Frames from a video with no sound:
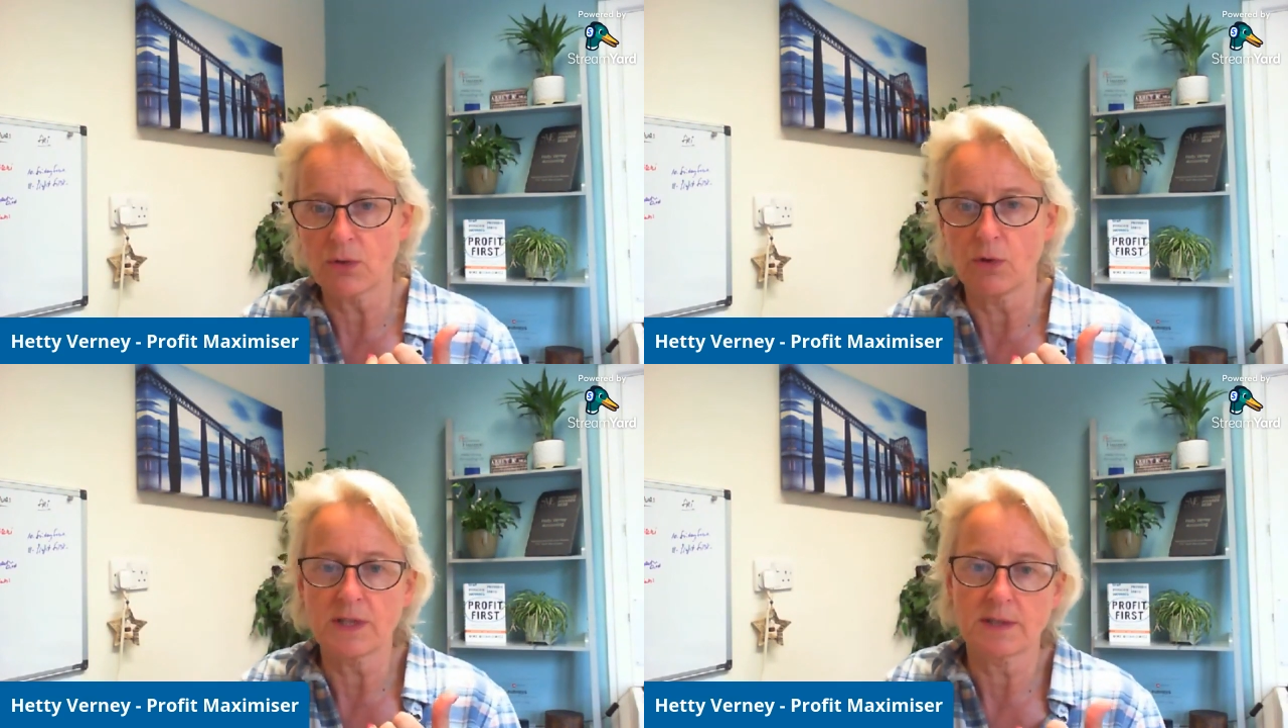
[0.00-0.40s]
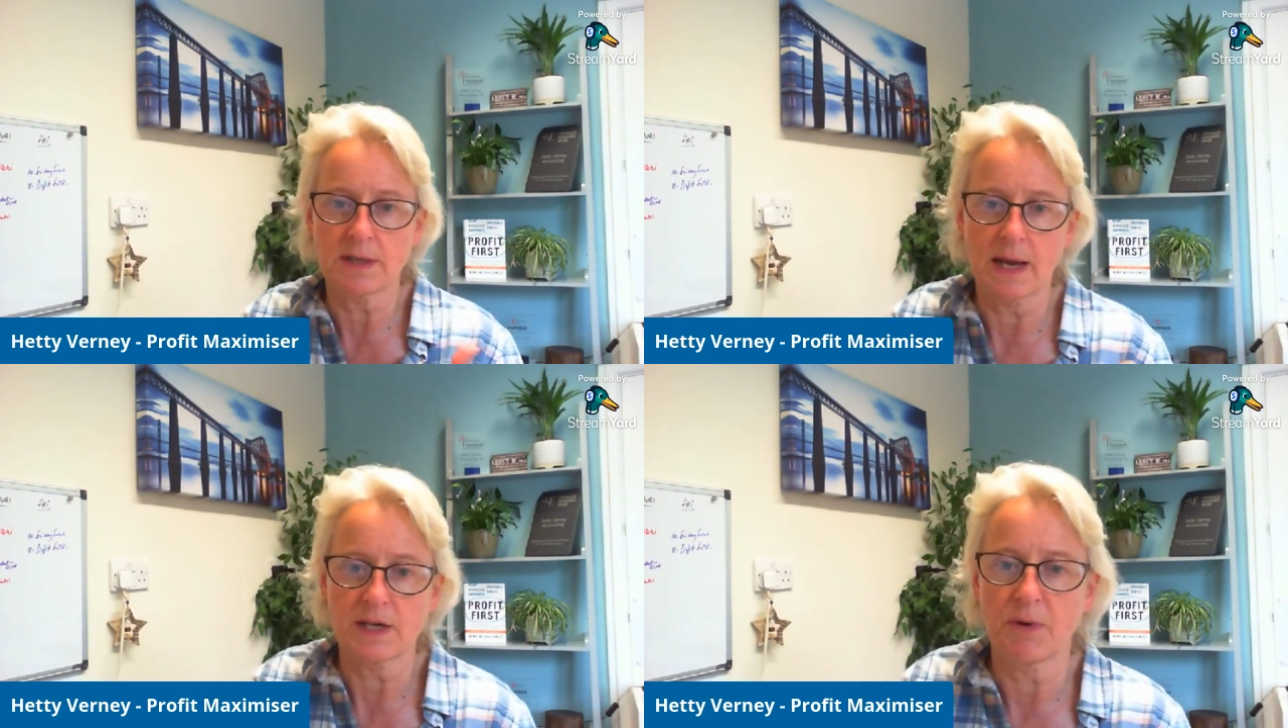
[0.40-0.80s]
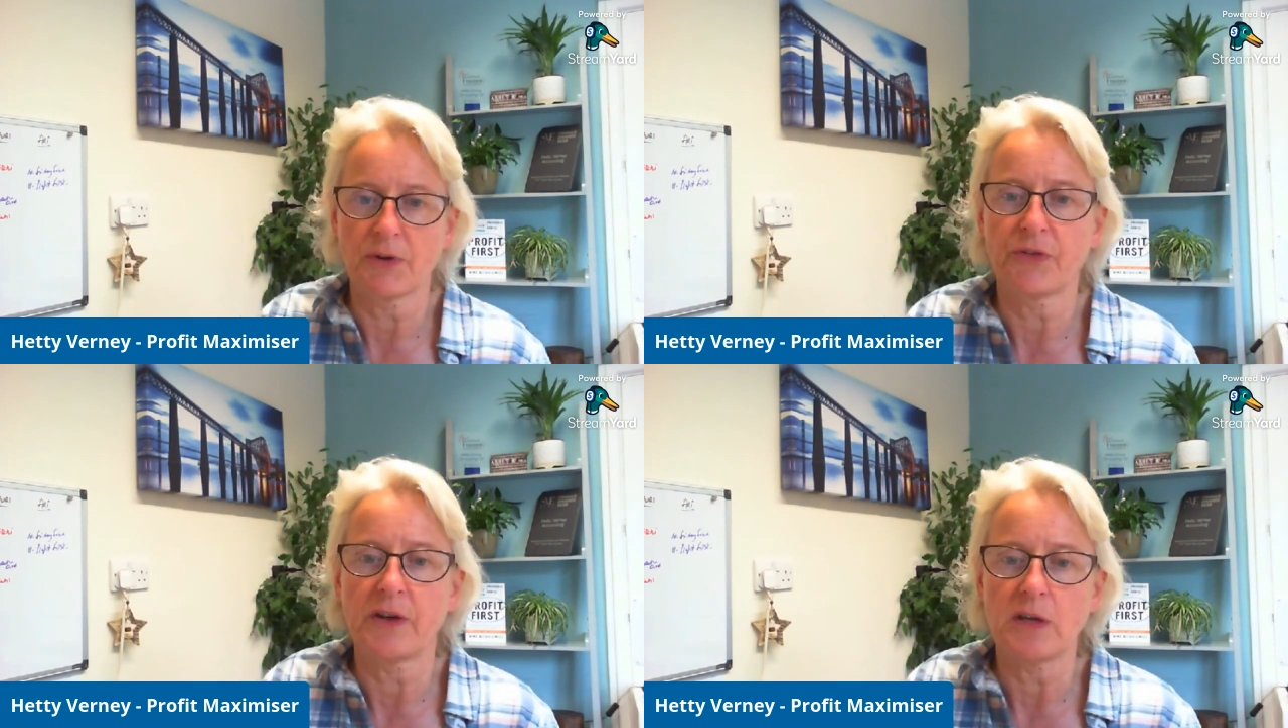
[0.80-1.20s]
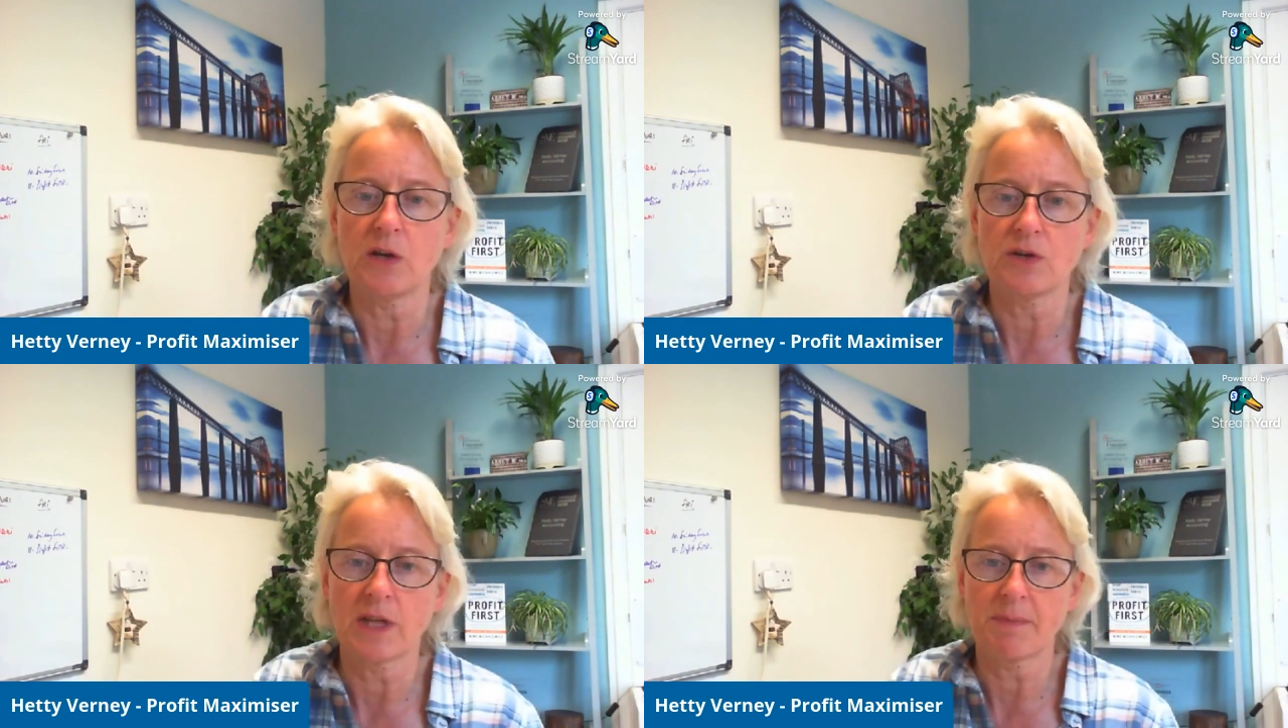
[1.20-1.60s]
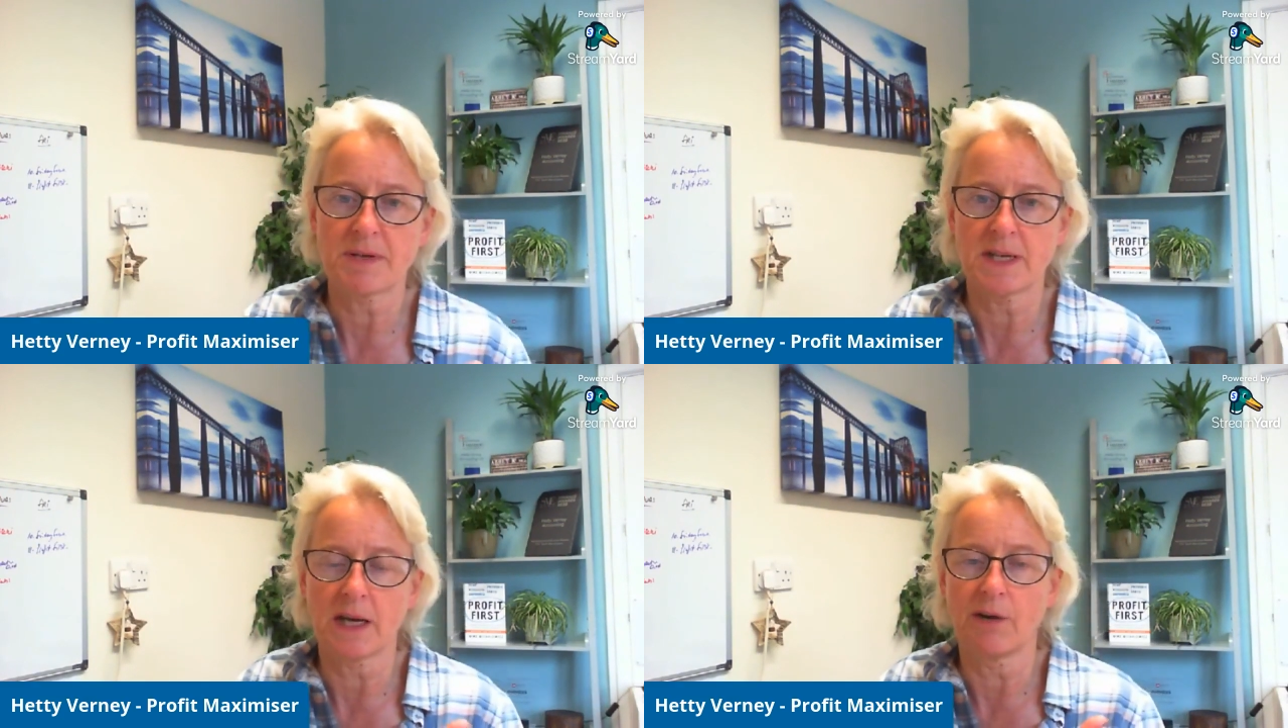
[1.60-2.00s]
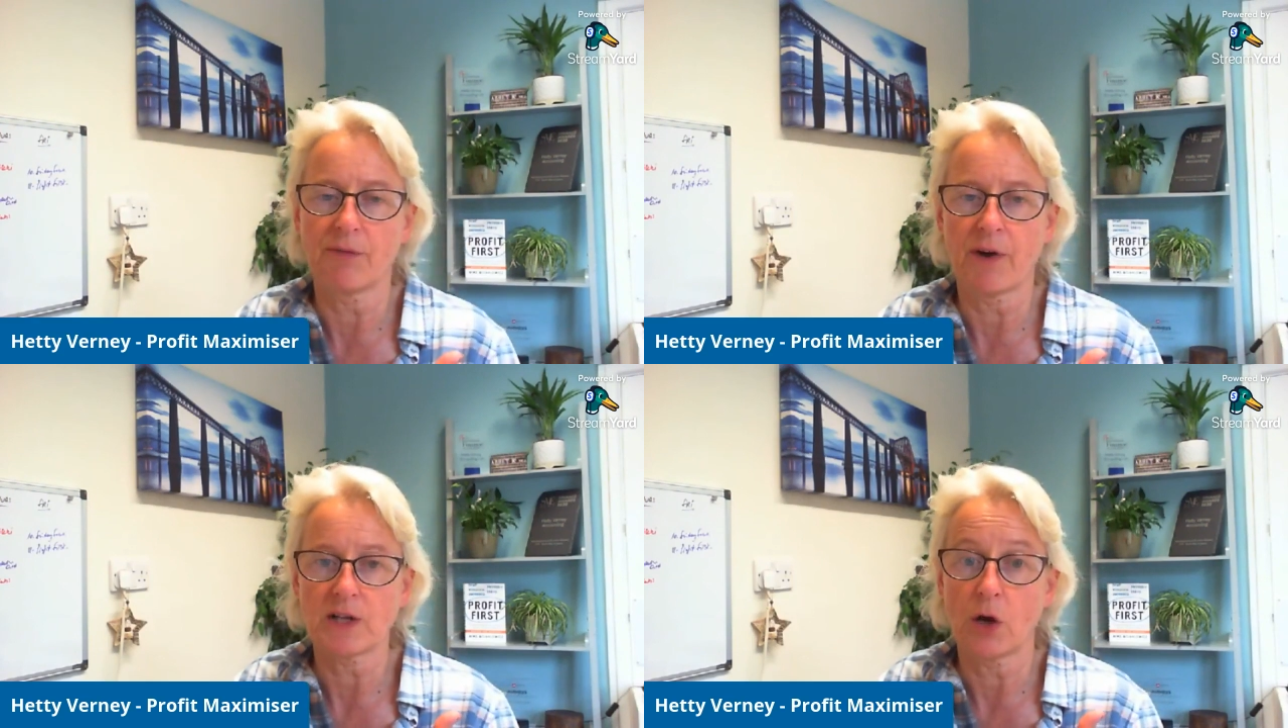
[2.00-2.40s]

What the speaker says: or as HMRC use that particular phrase,